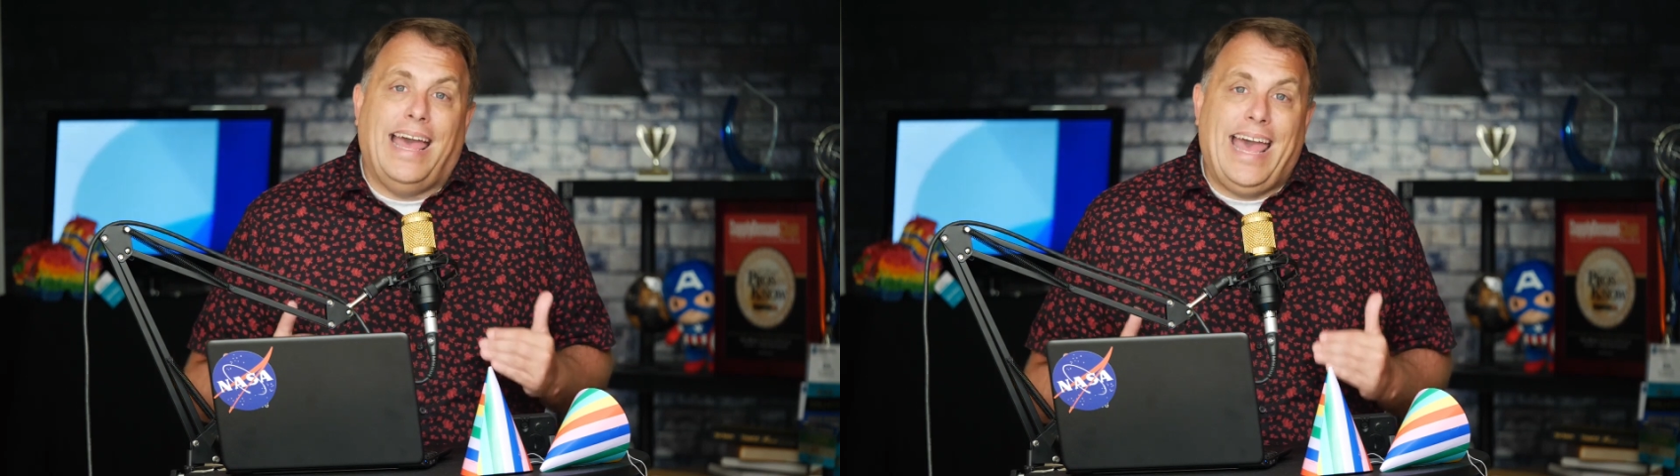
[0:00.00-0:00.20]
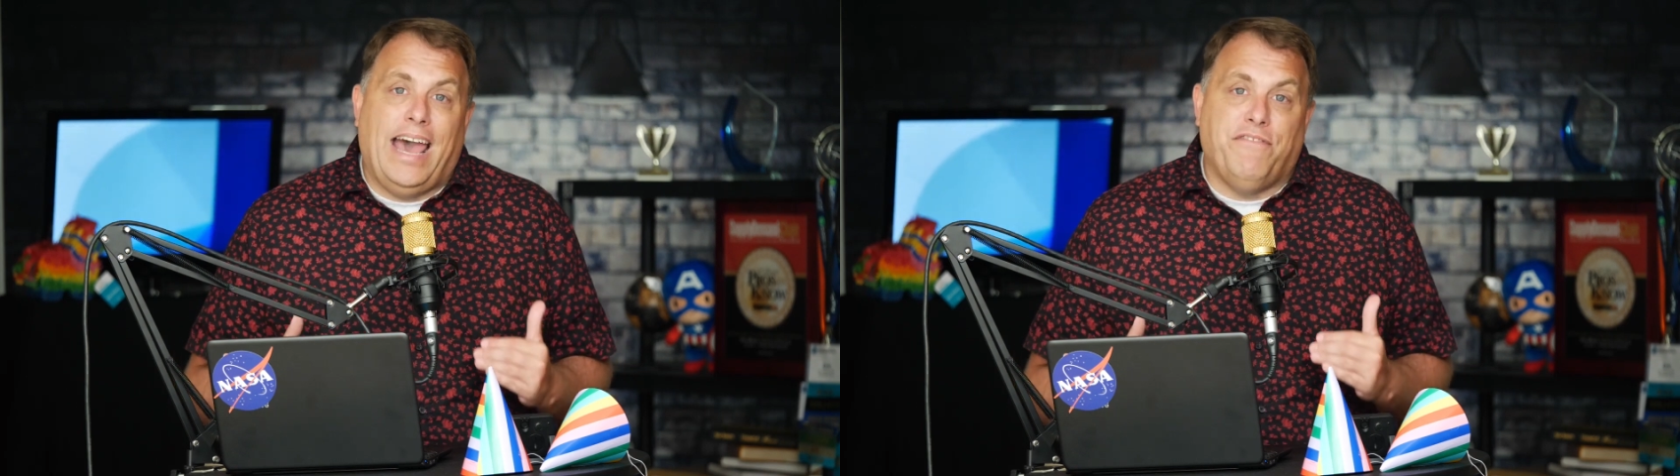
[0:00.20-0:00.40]

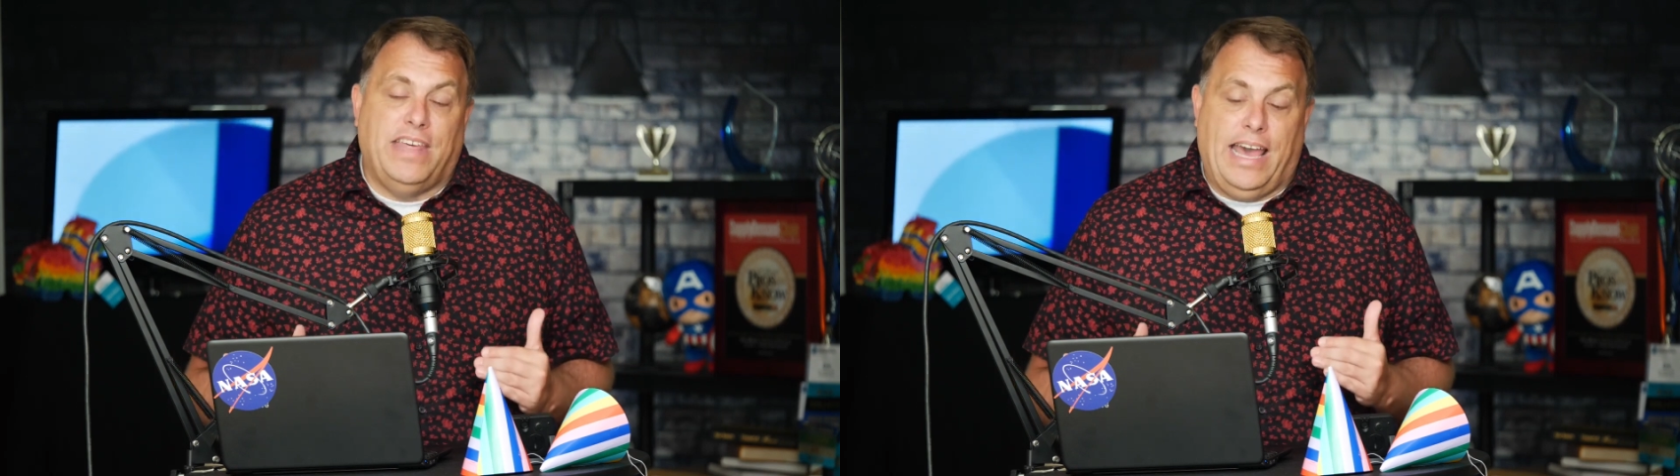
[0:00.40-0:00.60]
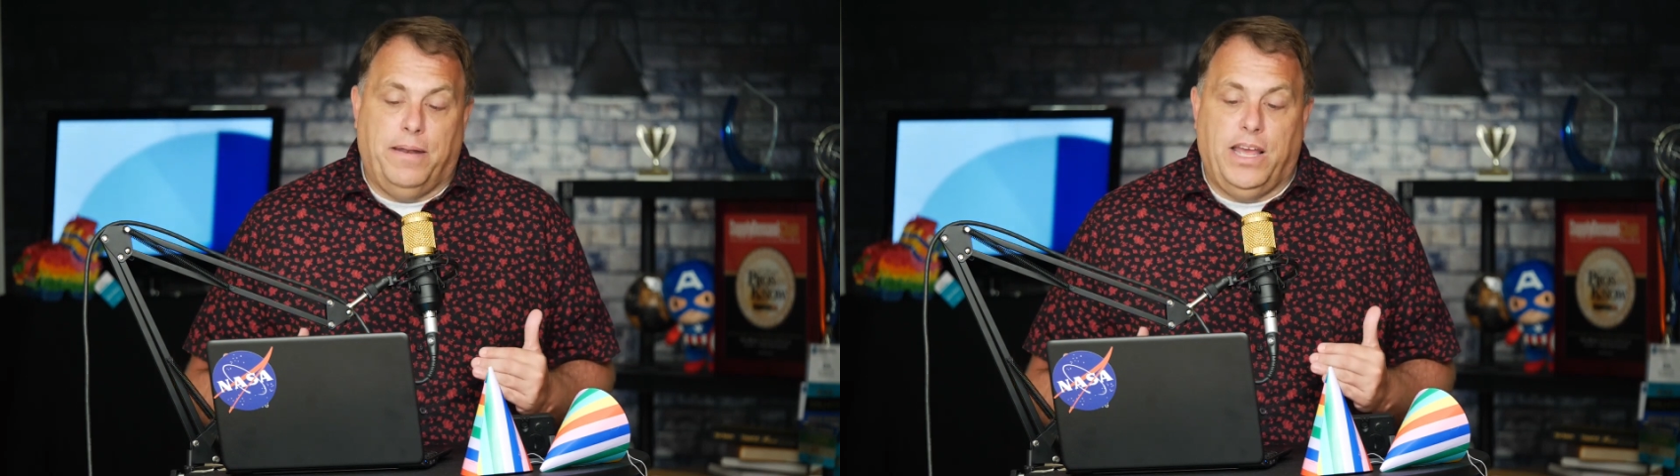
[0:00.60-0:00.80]
have
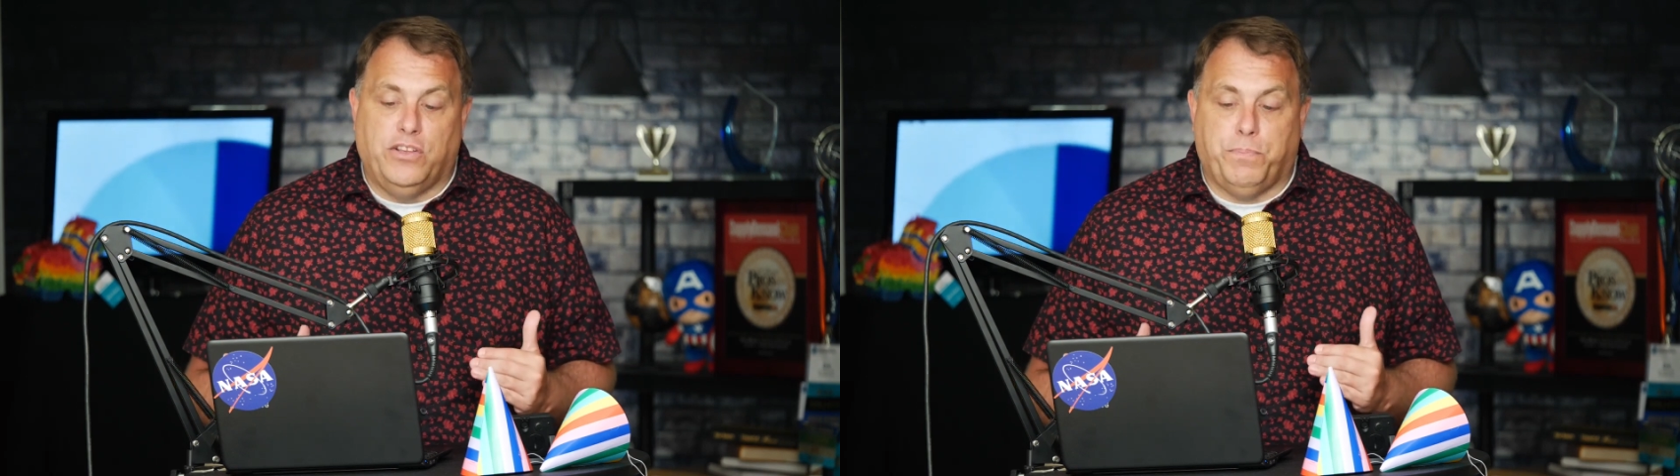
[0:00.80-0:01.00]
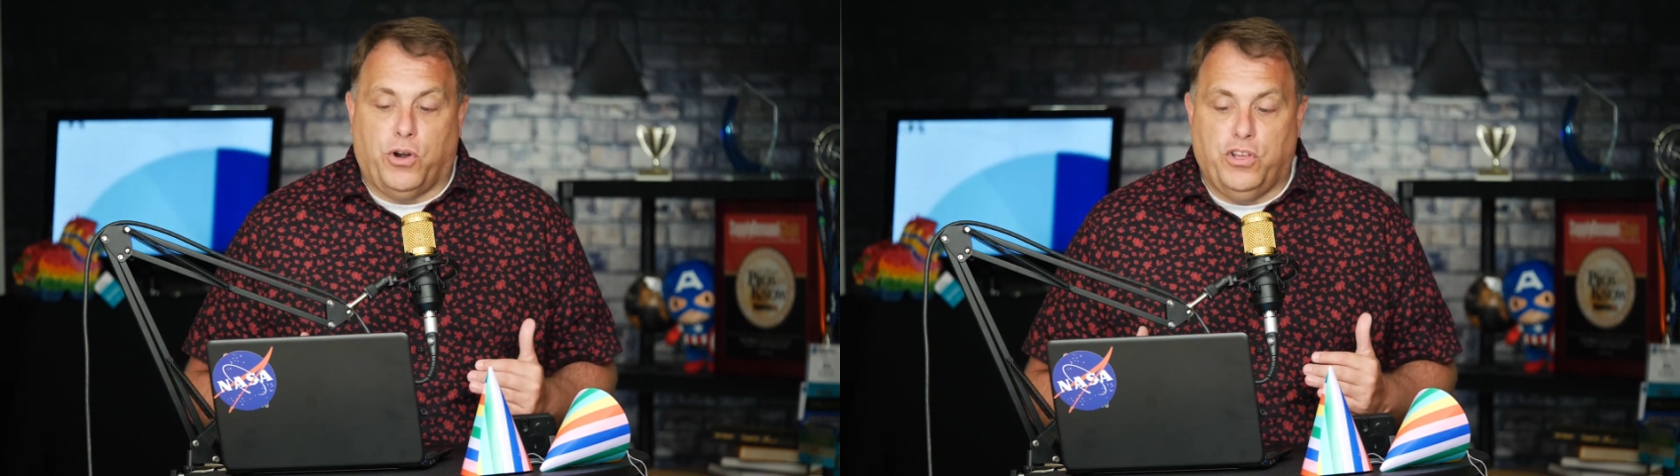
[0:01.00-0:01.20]
that
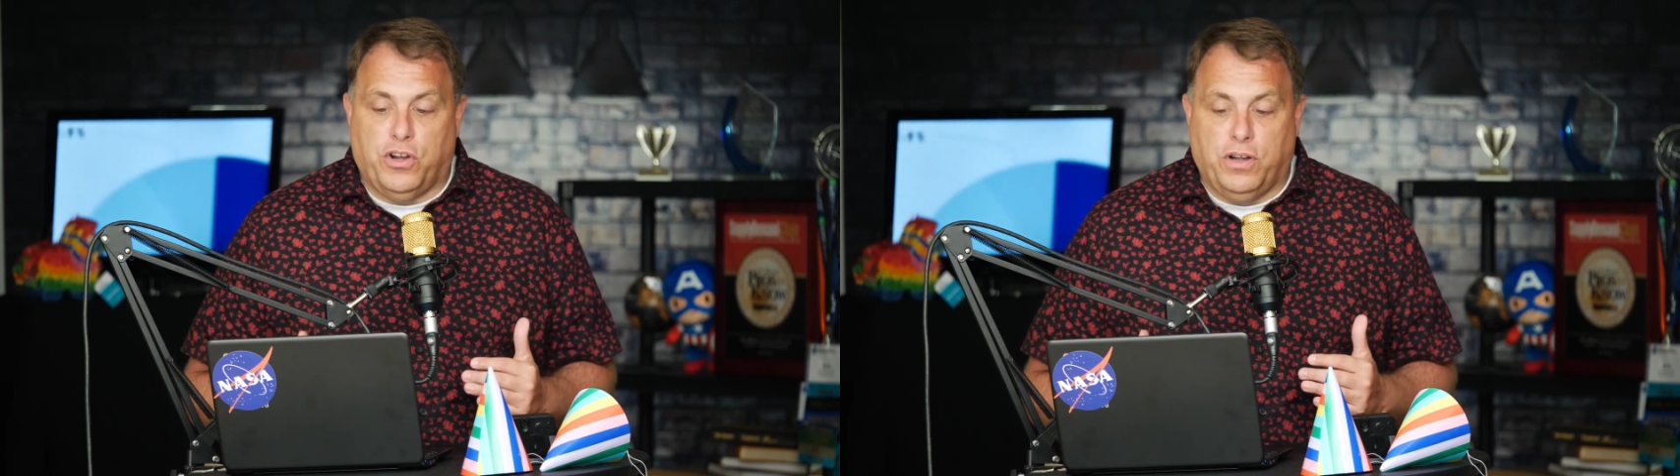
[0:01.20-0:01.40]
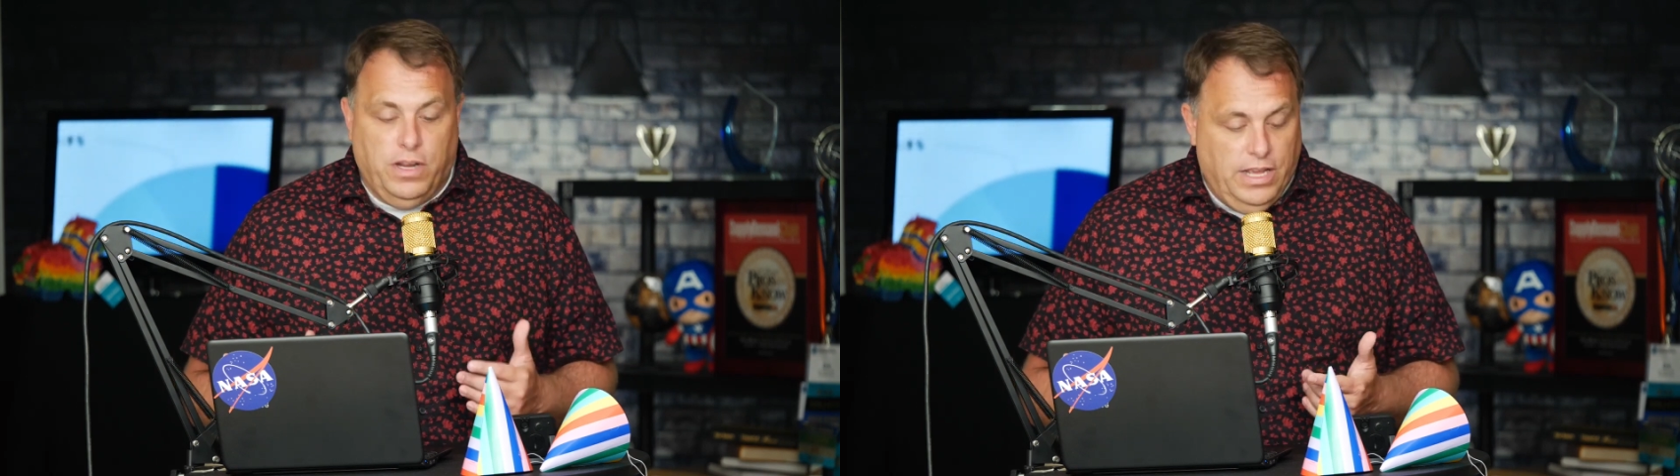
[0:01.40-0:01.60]
as part of
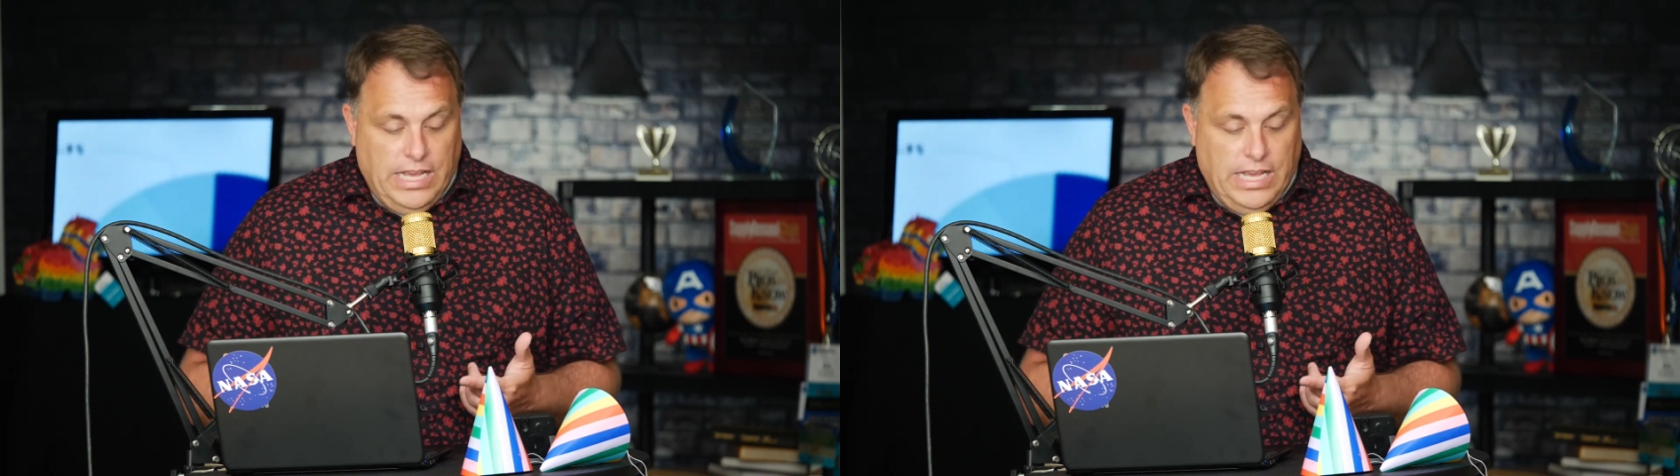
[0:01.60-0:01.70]
your,